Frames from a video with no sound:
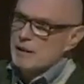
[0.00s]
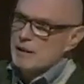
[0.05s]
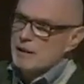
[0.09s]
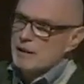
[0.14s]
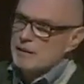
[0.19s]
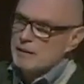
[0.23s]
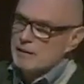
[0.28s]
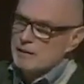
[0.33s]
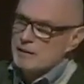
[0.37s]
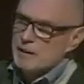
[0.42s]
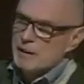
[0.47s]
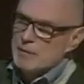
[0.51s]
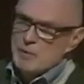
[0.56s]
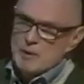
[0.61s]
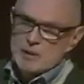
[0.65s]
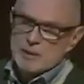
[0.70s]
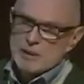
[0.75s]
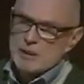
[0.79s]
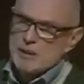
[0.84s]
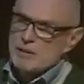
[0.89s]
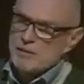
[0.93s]
In the
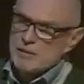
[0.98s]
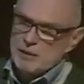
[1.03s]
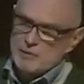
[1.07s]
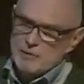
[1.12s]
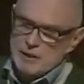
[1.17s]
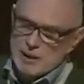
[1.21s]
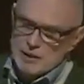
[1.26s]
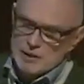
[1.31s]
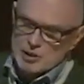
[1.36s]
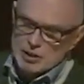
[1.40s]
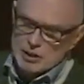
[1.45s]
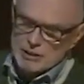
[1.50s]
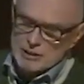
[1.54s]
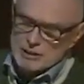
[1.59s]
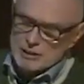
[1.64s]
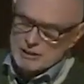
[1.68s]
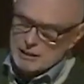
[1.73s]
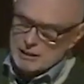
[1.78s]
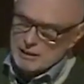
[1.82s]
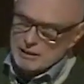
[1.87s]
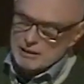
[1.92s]
Epistle of
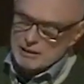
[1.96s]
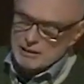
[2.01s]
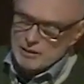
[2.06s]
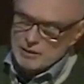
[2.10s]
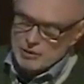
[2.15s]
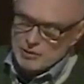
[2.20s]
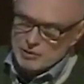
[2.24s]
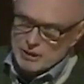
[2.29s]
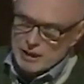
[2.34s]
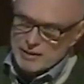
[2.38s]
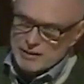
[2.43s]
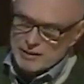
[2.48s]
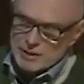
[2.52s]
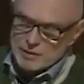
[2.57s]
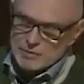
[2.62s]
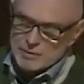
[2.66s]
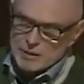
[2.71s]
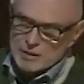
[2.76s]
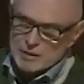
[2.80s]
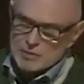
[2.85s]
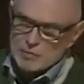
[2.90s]
Ephesians in New
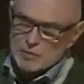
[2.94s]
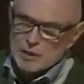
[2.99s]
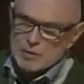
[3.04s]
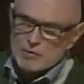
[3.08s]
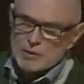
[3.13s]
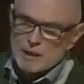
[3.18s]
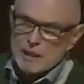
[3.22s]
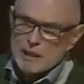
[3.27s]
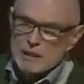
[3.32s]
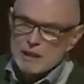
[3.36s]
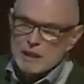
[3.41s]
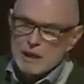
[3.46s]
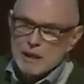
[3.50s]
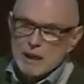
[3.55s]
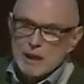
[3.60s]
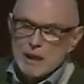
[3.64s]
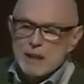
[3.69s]
Testament, we read,